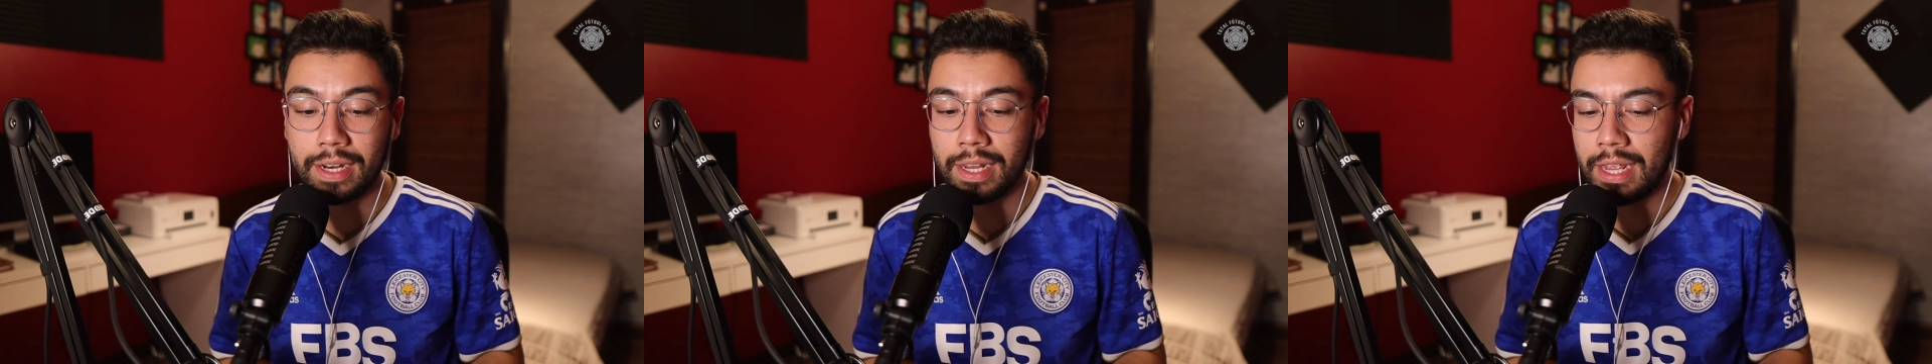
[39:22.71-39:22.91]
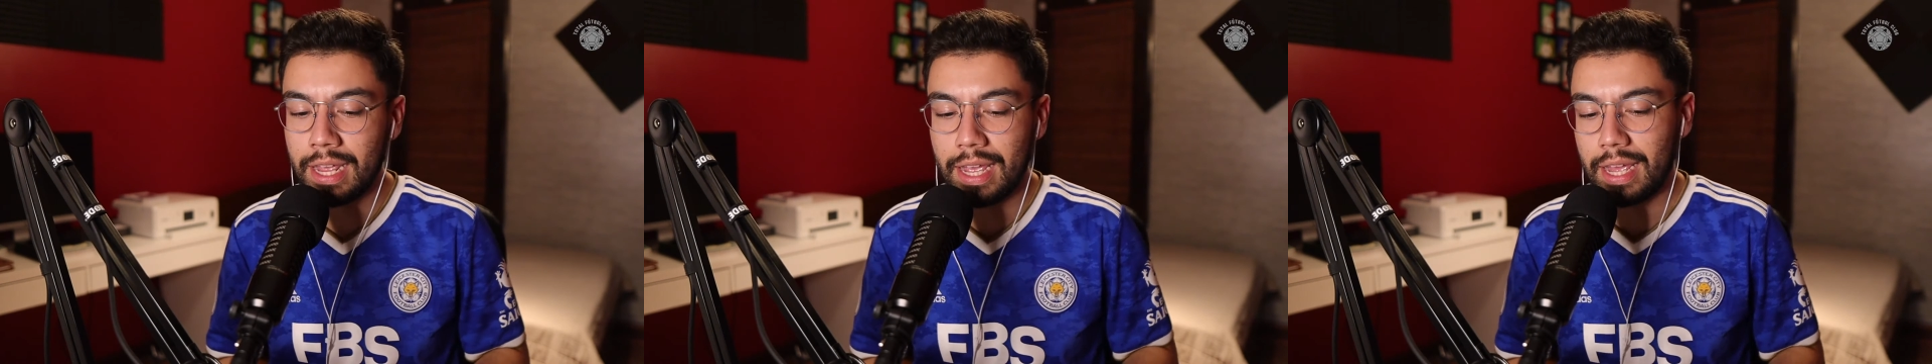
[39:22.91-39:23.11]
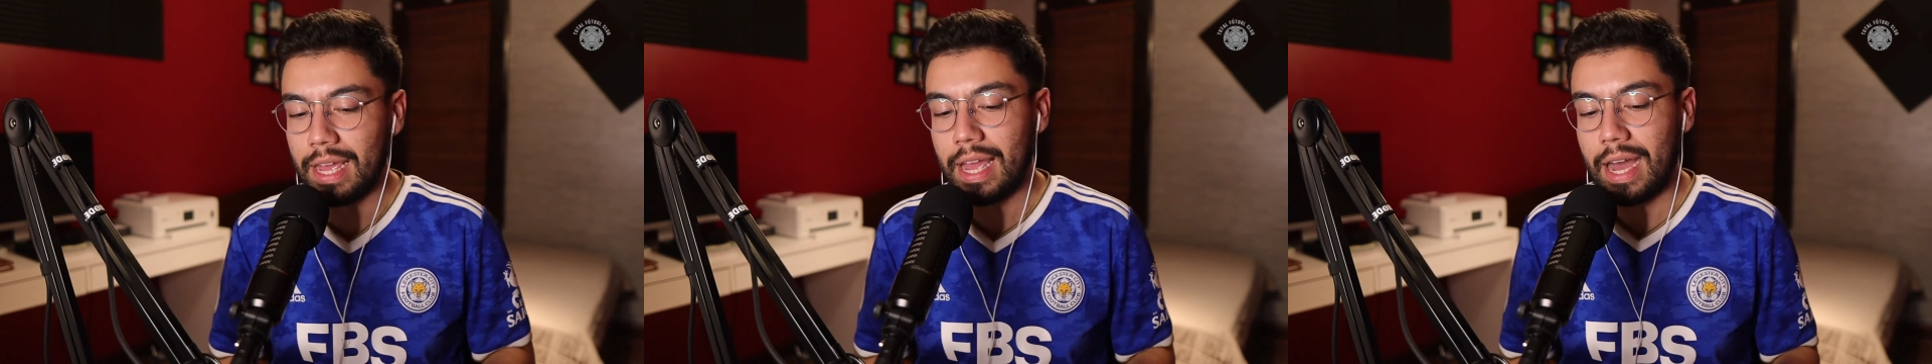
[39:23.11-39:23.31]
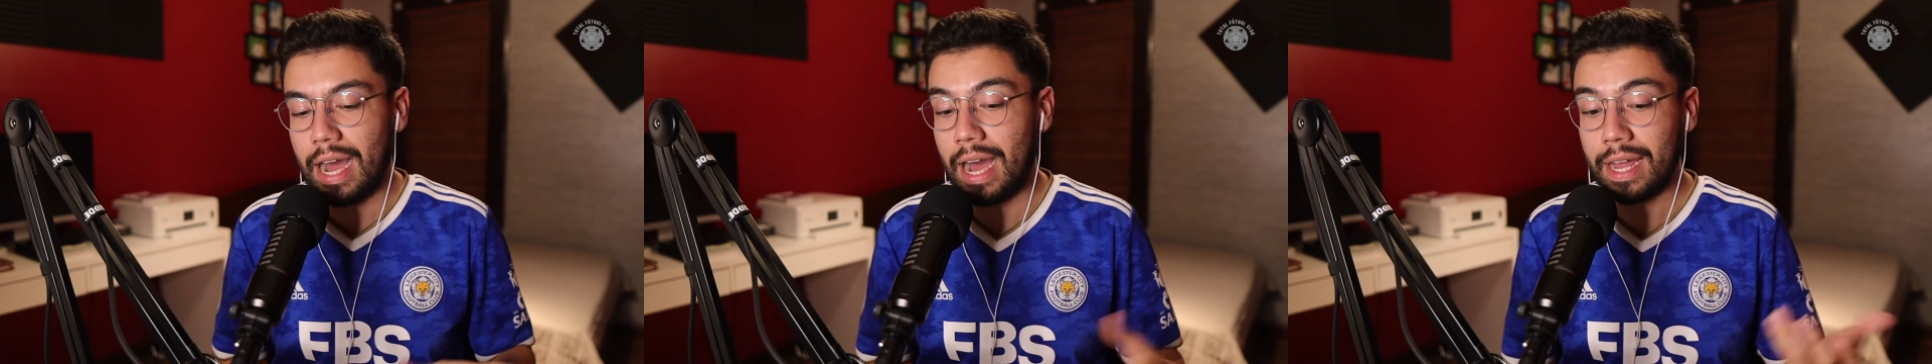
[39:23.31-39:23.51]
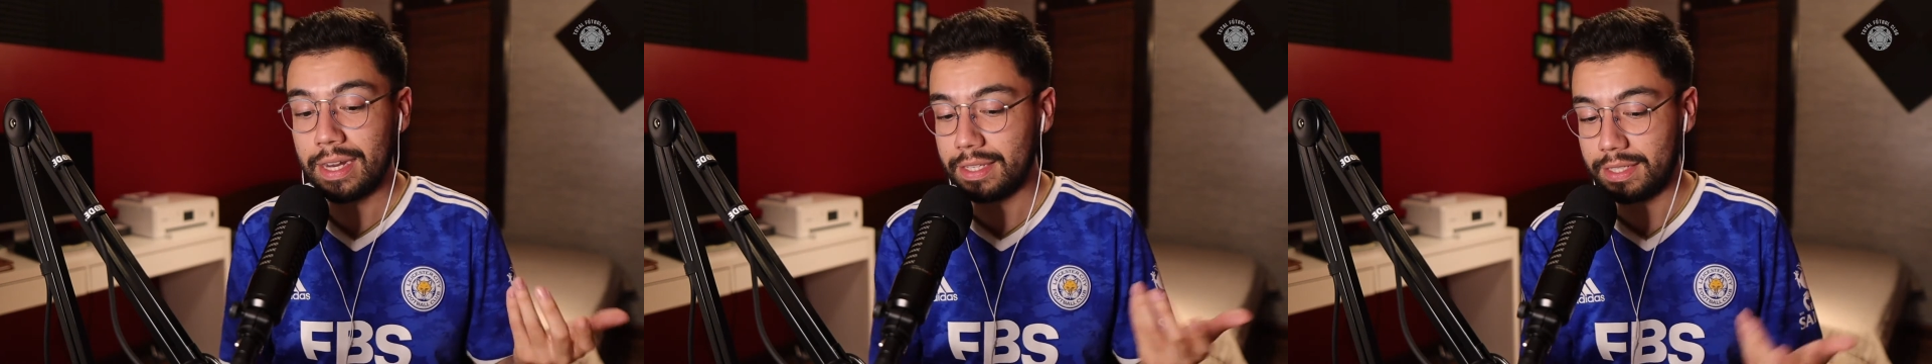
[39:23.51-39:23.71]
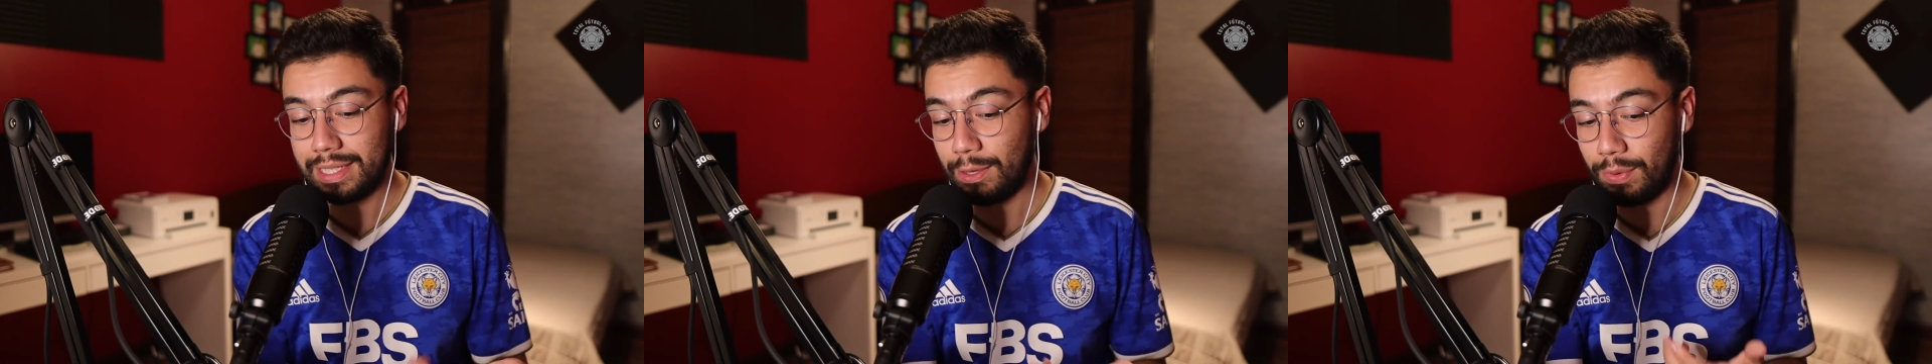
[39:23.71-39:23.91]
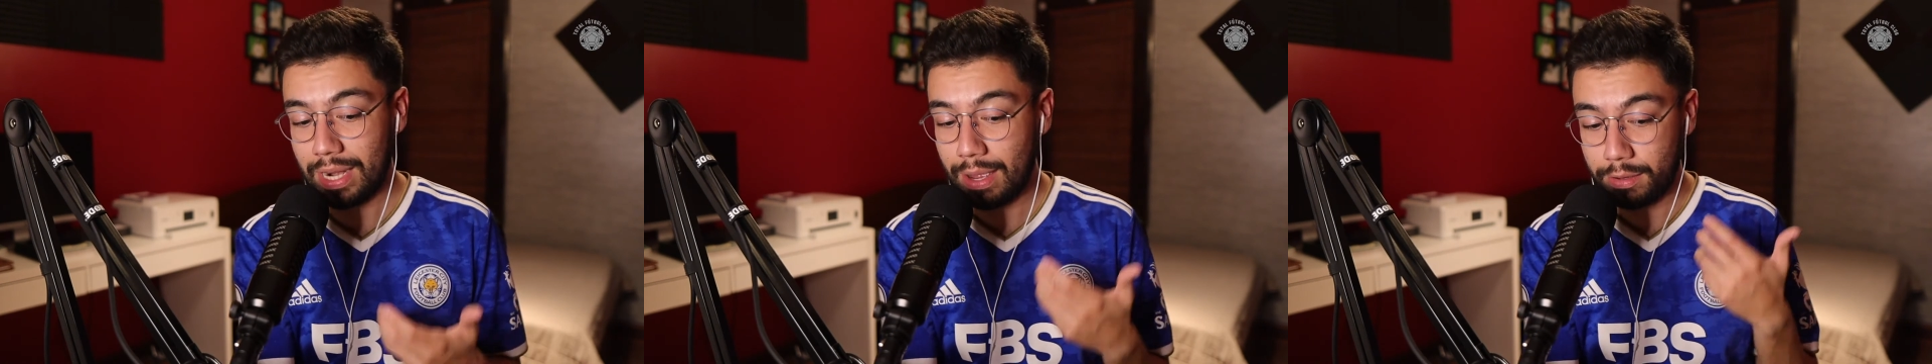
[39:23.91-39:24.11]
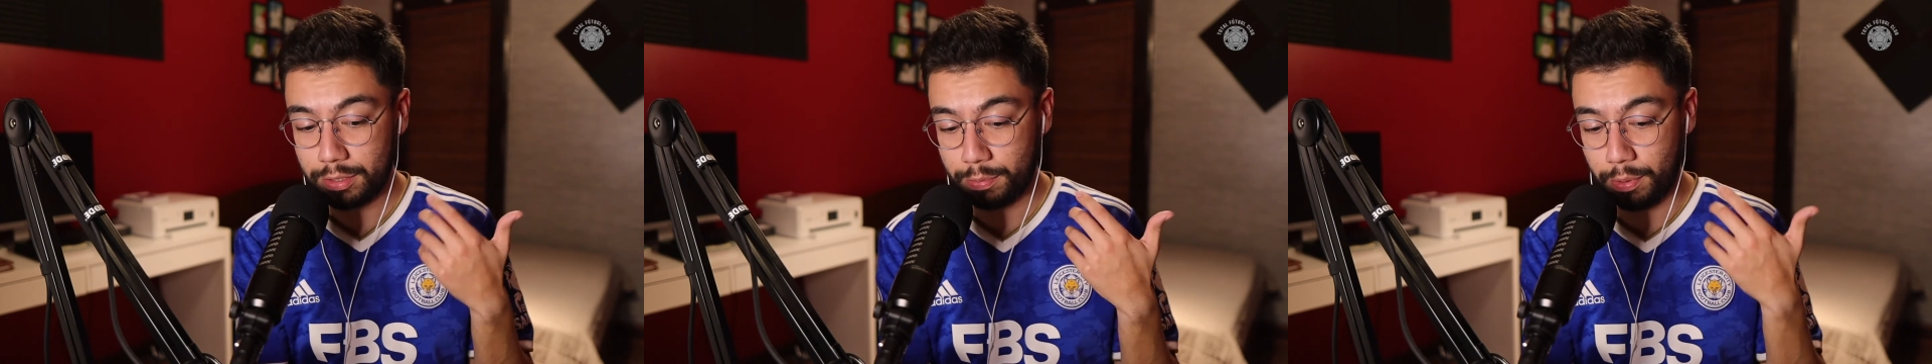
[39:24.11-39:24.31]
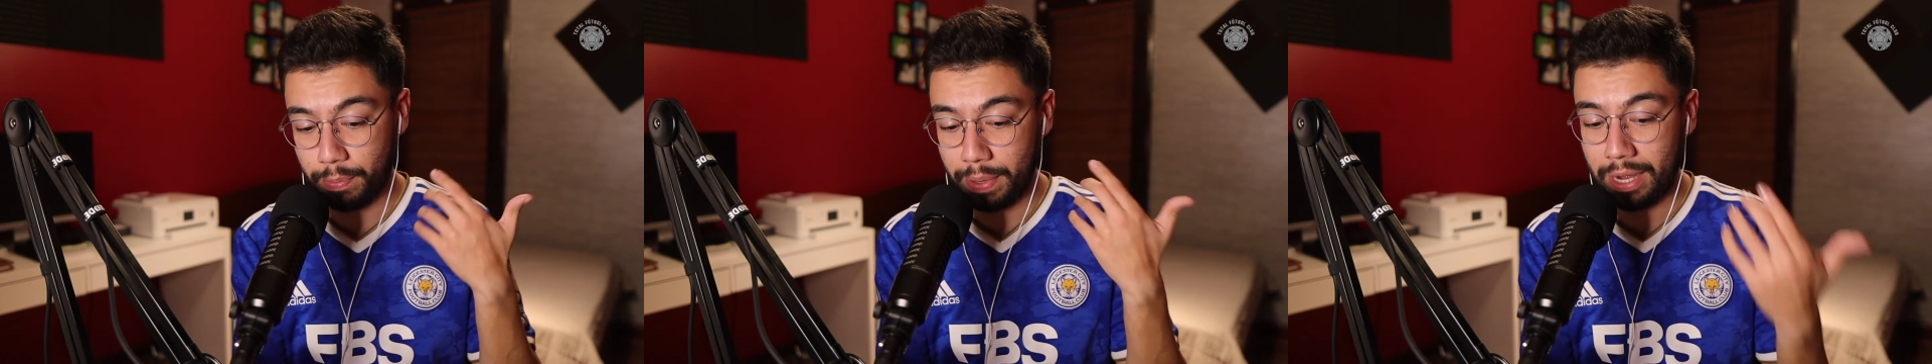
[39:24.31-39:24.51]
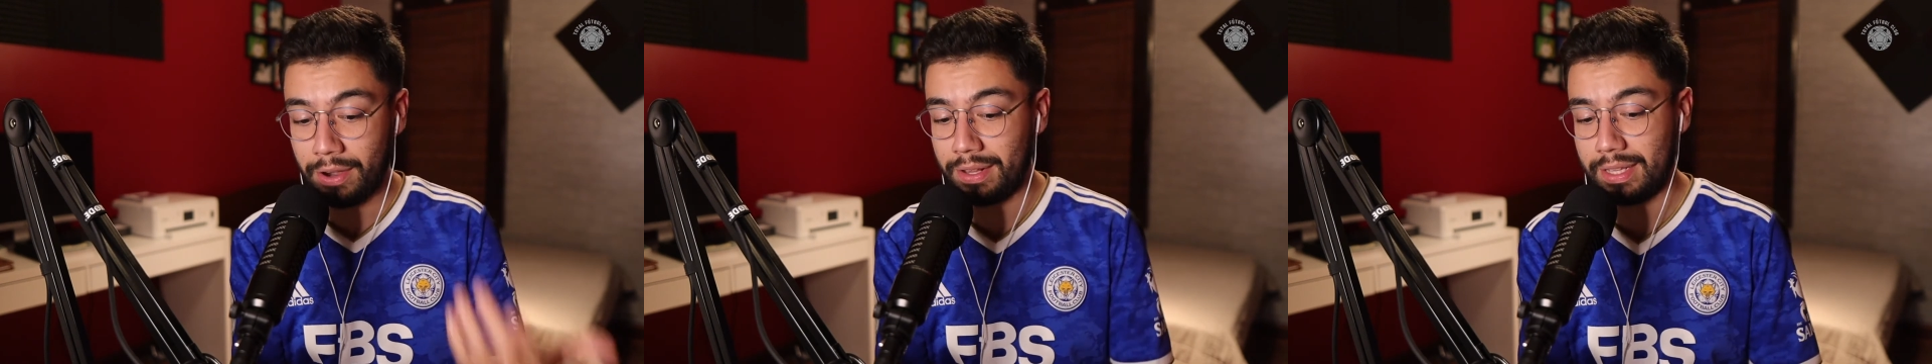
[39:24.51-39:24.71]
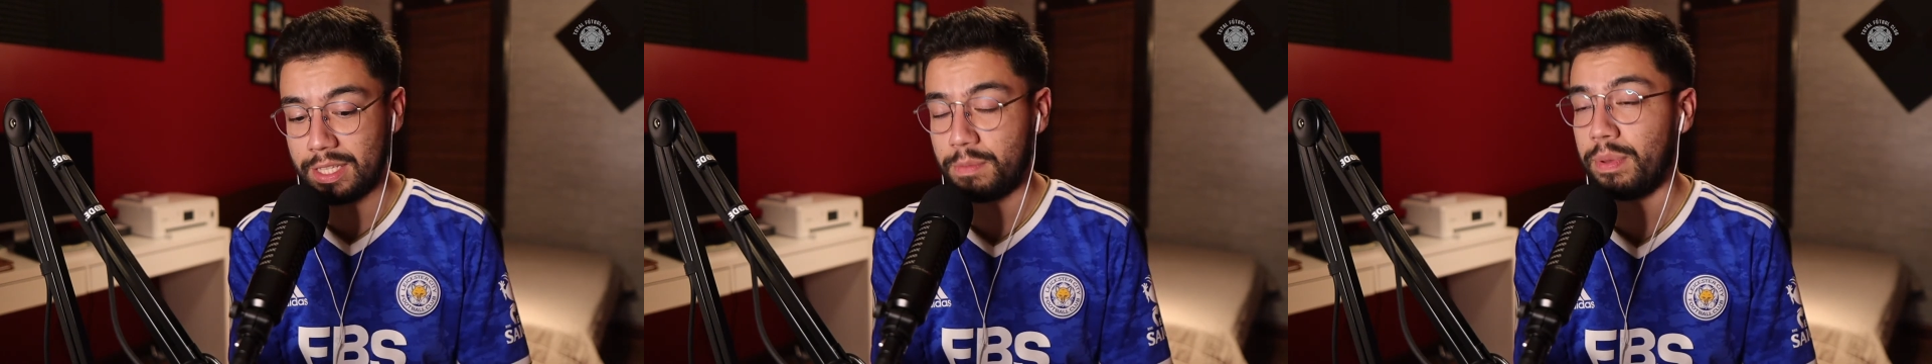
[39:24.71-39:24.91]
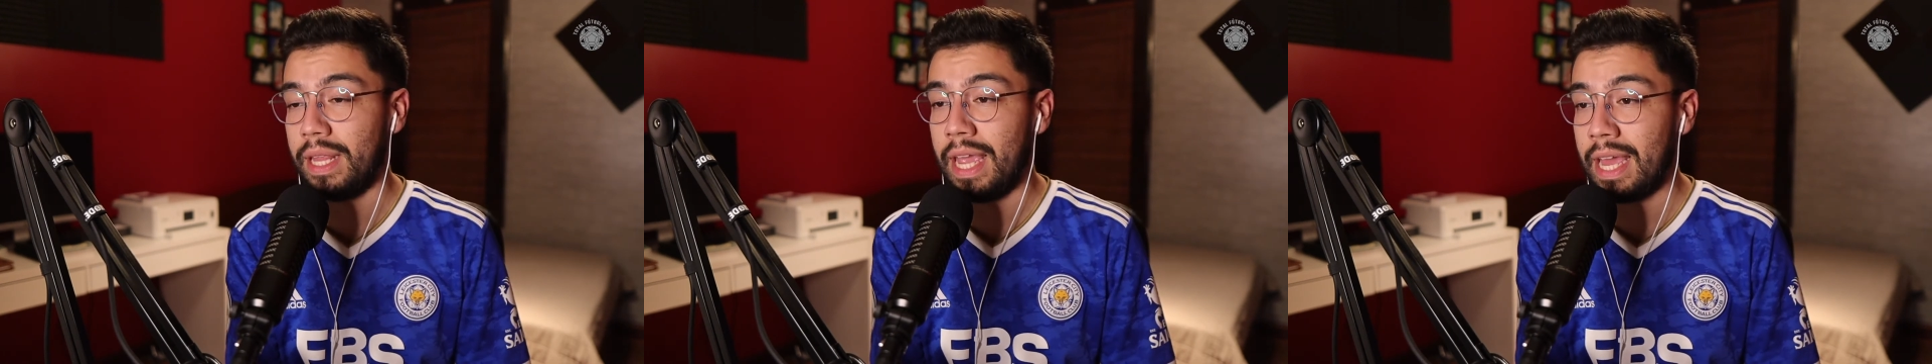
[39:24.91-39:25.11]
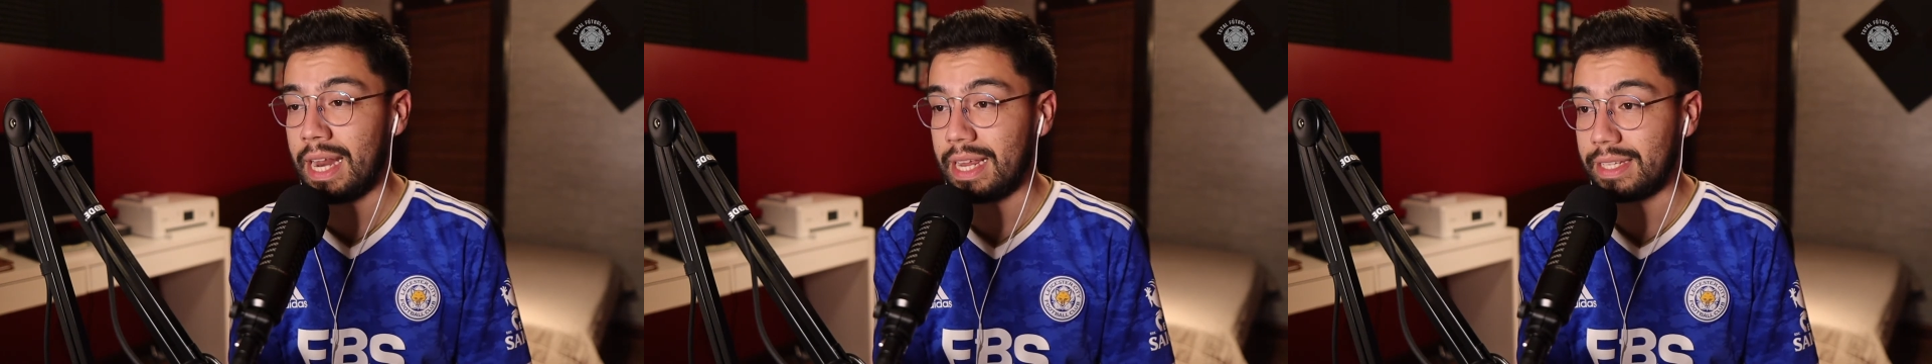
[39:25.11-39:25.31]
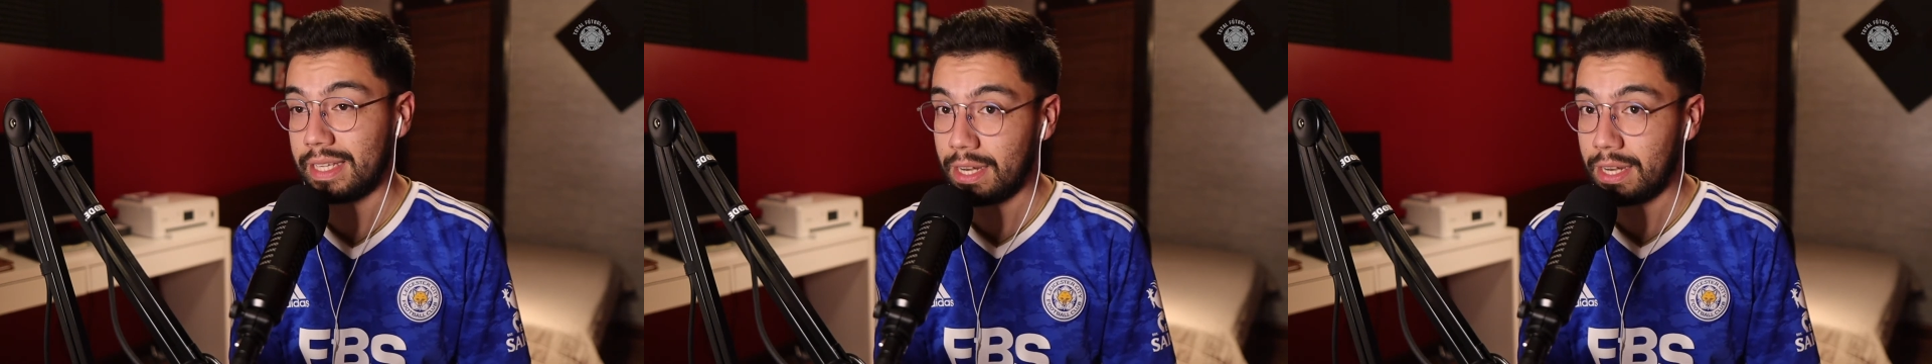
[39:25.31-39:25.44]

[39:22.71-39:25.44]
And honestly, when I was preparing this plan,